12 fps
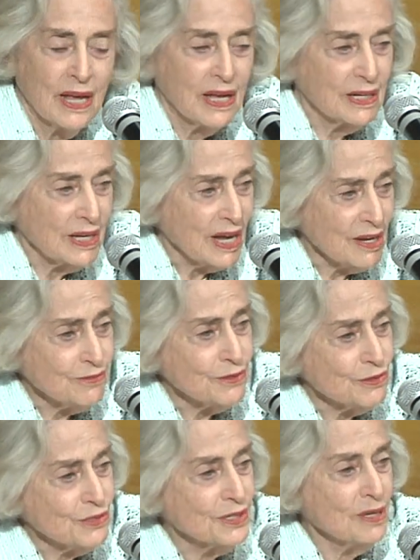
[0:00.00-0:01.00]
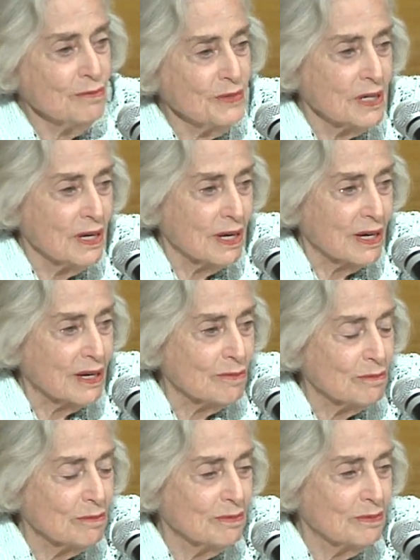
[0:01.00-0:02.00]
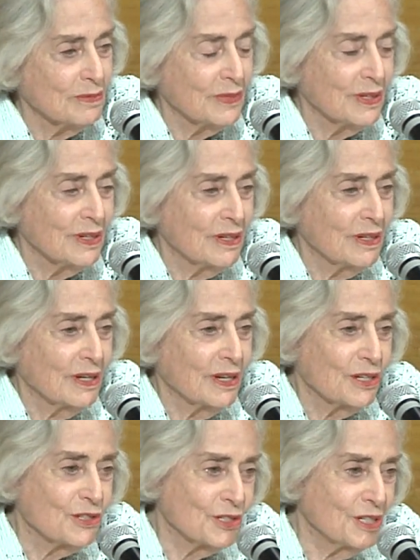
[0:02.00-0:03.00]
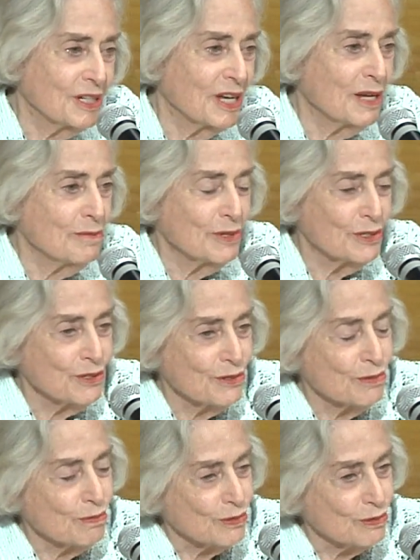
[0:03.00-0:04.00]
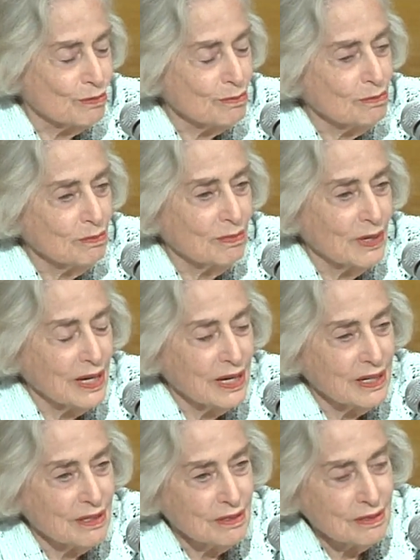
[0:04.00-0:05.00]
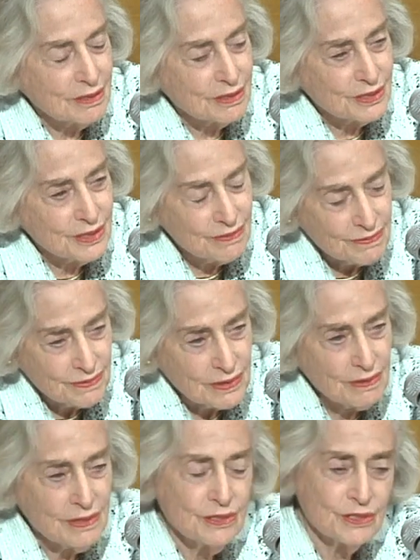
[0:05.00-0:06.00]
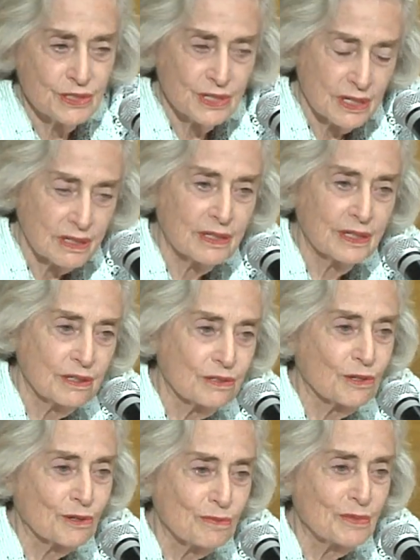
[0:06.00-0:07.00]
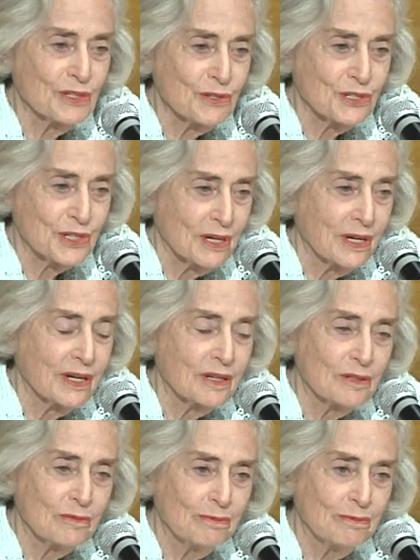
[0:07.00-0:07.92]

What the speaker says: And after some time, she came into the room and she very gently took me aside.